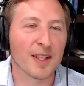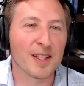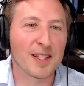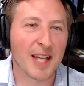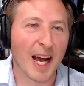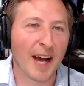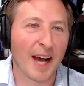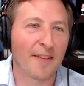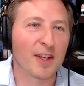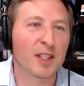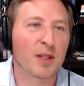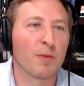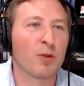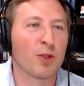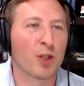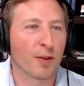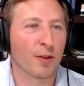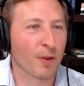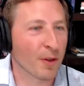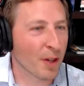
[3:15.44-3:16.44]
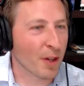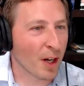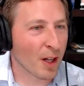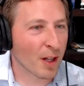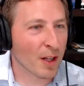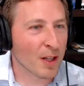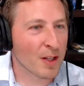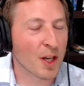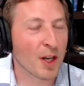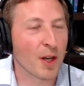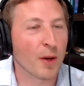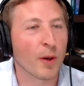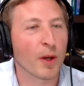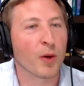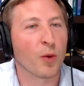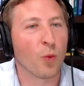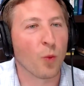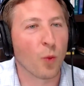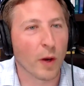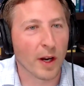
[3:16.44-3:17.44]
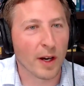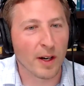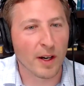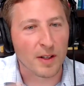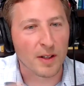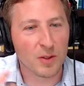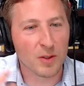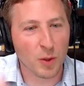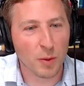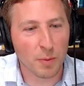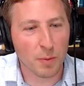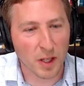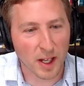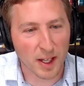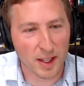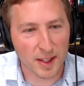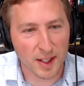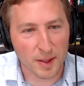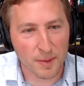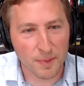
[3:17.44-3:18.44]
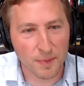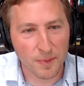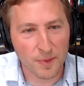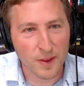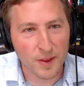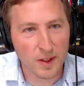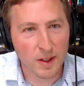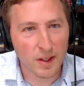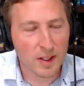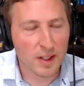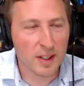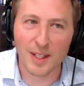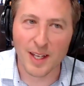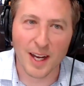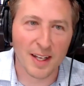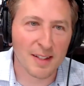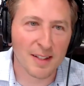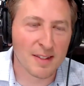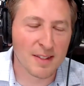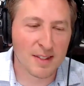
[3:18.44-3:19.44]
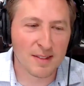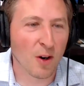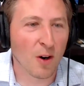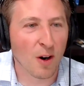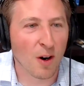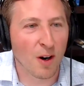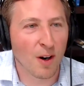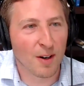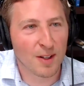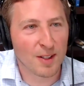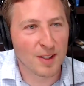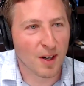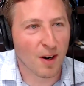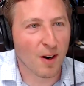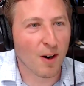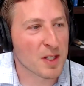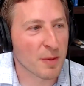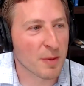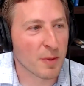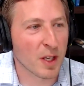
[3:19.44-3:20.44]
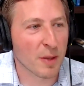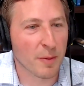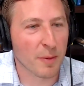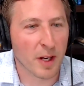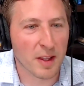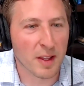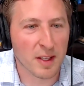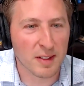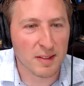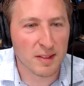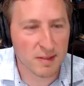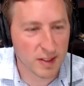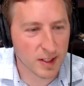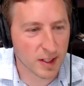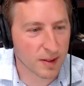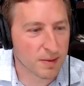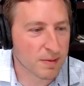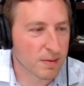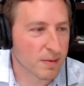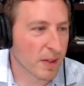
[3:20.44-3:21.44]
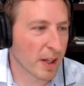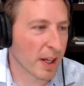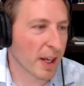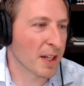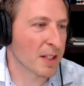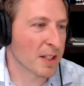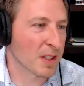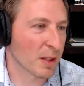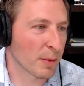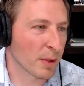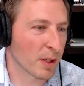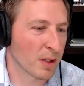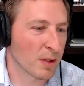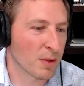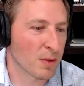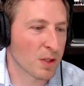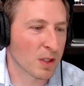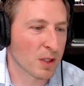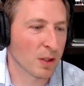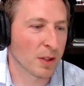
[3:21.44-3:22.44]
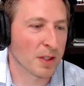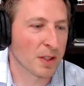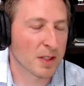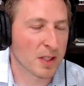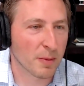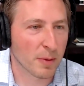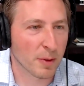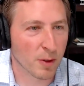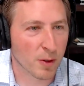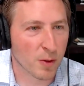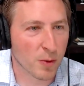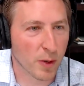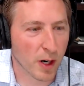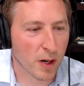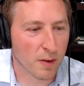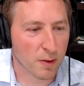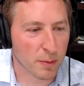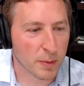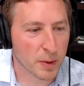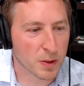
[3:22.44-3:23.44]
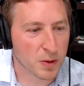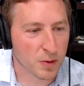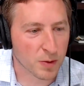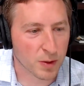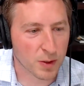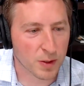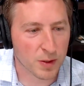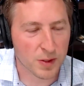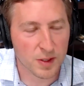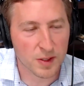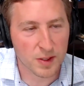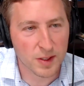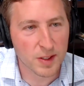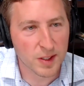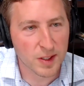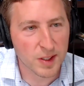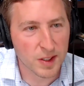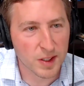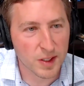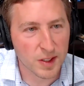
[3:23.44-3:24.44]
at least having some general knowledge and knowing where to apply them. But yeah, it's a hard piece to be in. But I think, you know, AI is going to be a new skill that's going to be required for most roles.